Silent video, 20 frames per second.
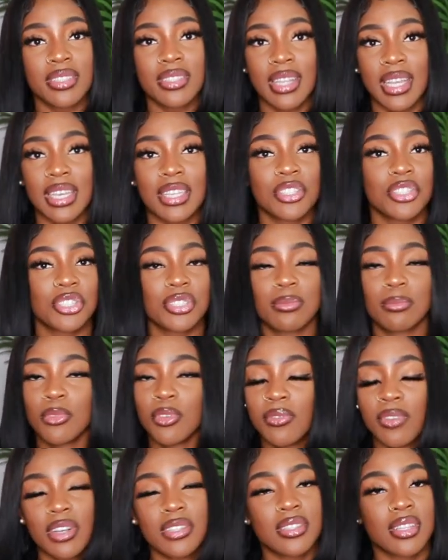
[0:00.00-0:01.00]
Like, just
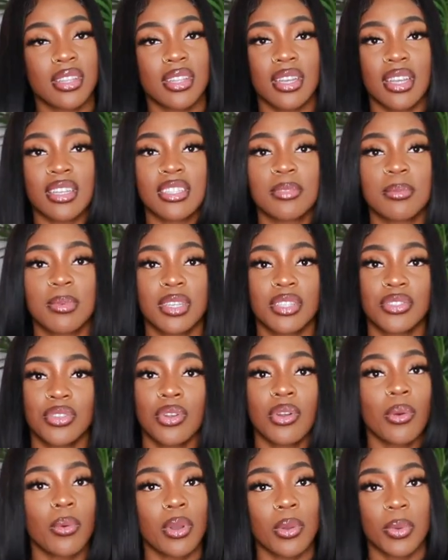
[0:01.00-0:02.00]
move on to the next because you
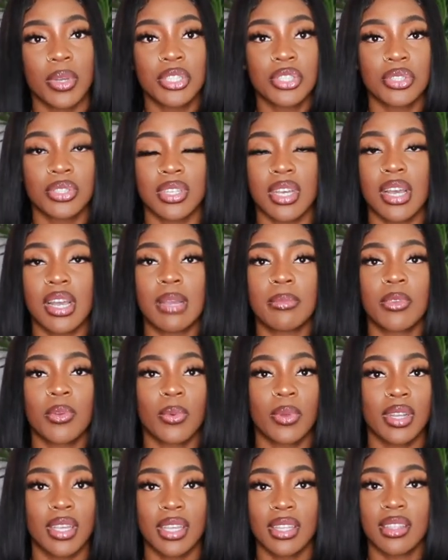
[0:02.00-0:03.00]
don't wanna waste your time. You
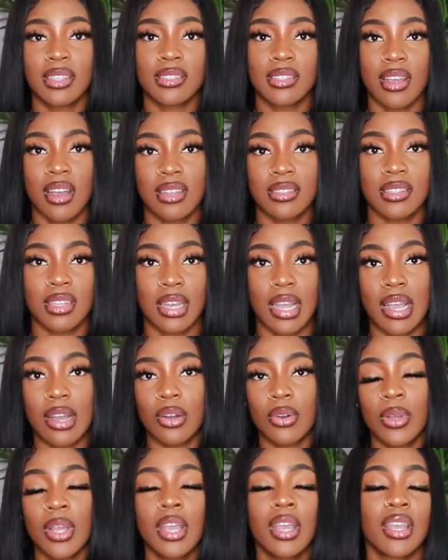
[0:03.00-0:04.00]
wanna get this content
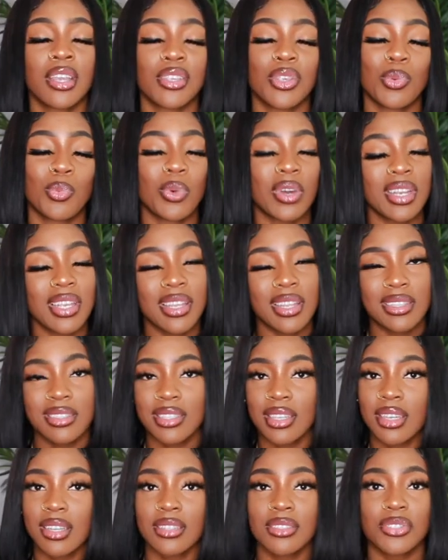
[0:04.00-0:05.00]
out. You wanna get it
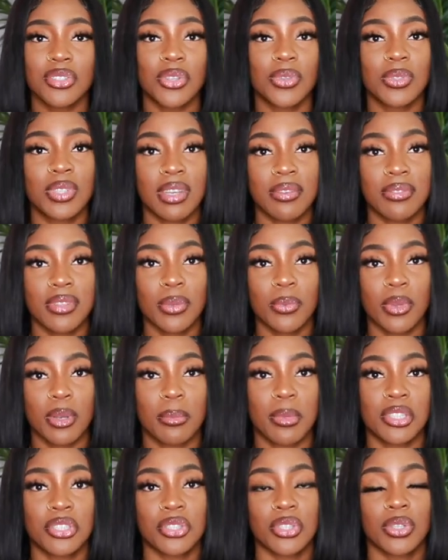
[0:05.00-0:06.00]
done, so you definitely wanna
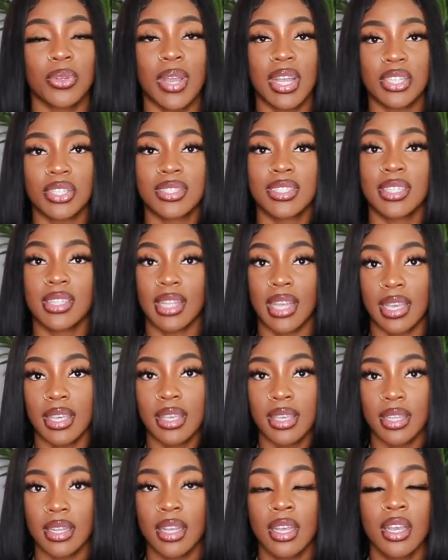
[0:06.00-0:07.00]
make sure you actually like
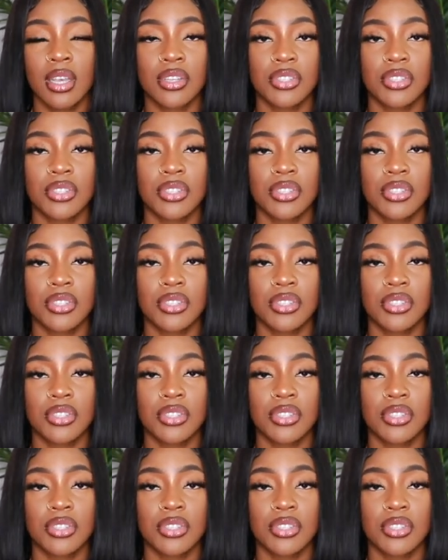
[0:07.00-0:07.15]
it.